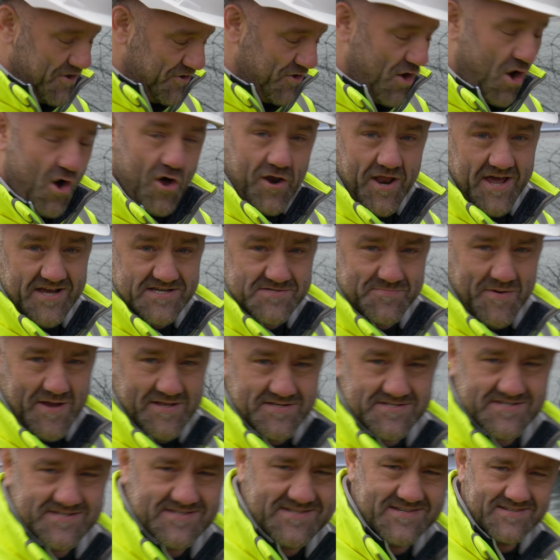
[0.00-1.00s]
Not on
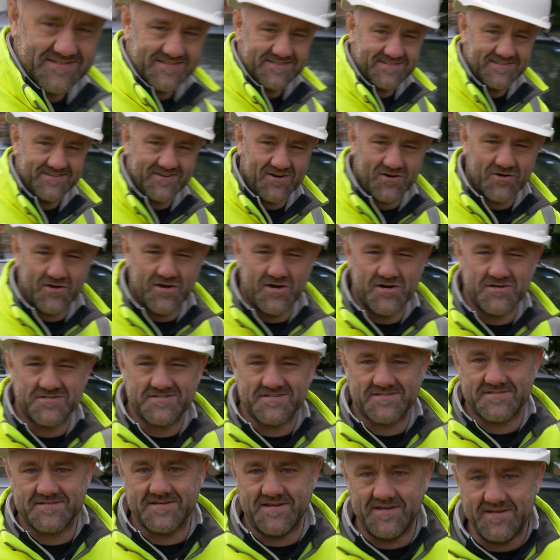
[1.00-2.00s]
expenses,
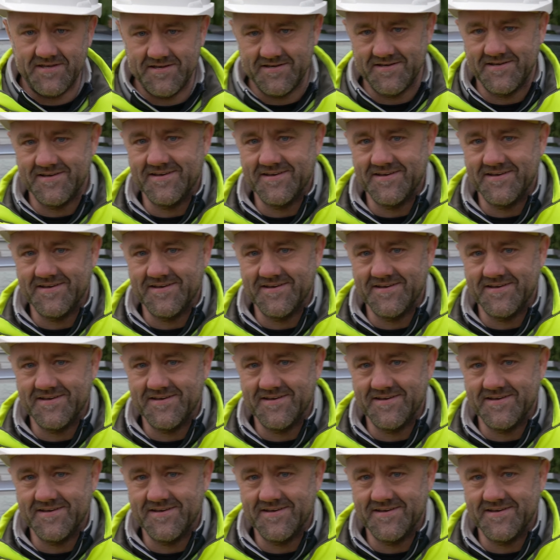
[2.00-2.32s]
courtesy